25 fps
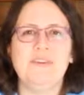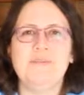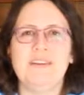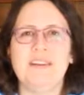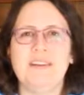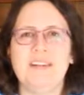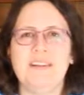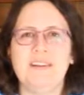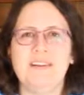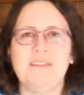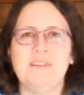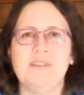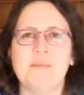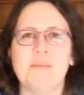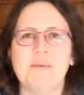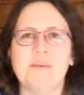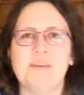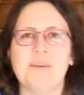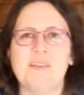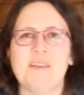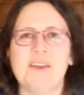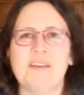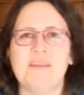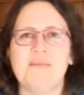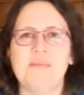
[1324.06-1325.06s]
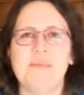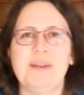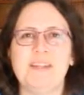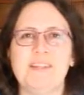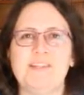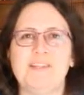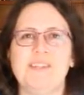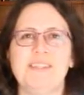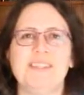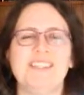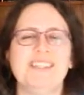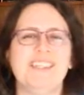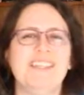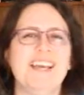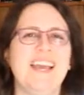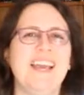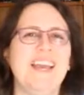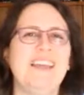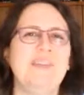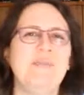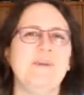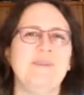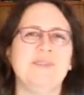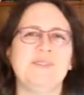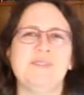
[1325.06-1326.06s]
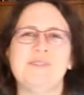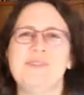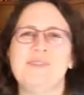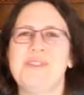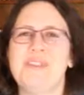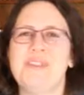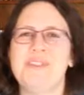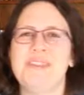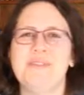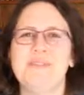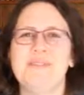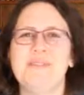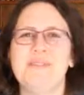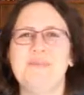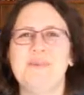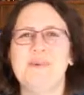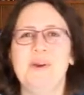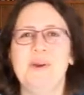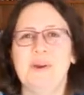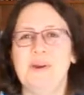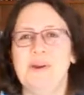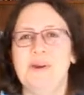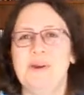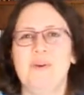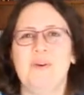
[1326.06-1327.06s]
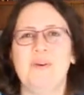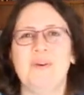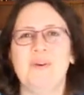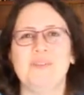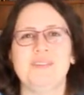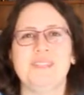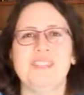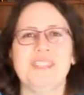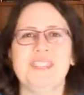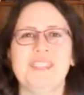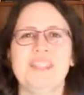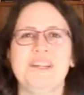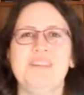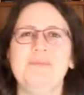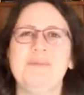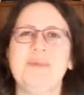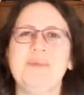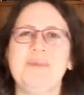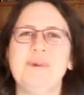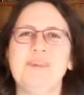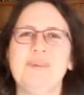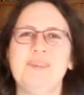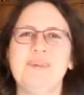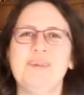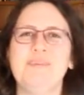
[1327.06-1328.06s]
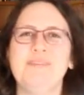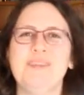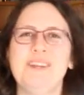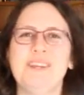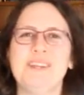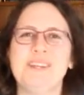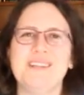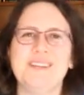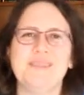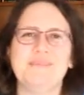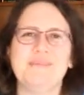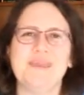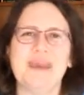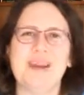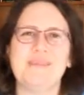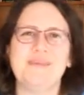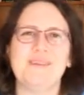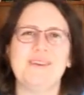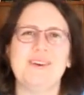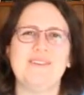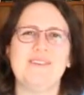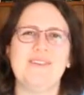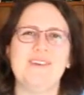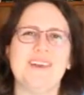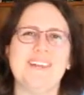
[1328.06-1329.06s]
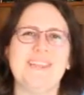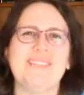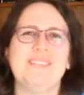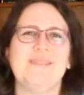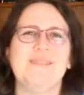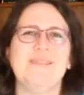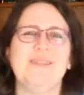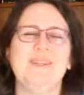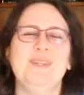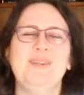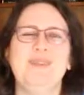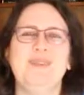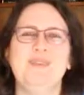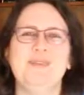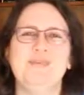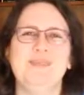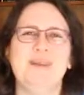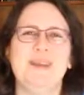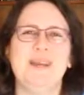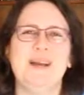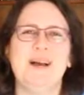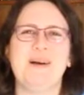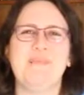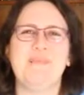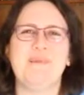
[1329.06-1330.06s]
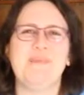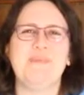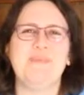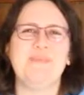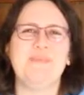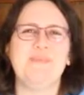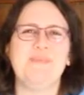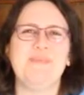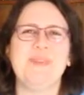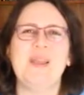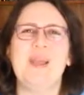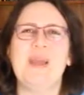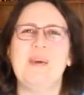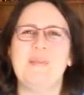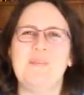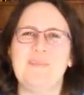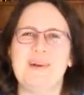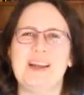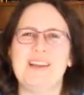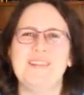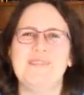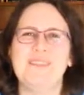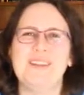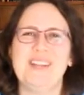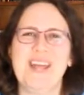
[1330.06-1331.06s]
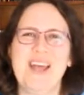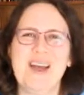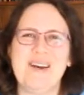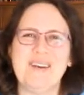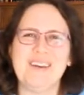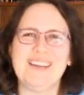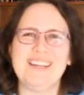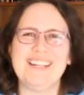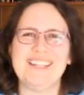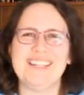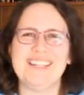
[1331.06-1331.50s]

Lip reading: read any of the books I've mentioned today? What did you think of them? Or just tell me what you're reading. Perhaps I'll find something new to pick up. Bye for now.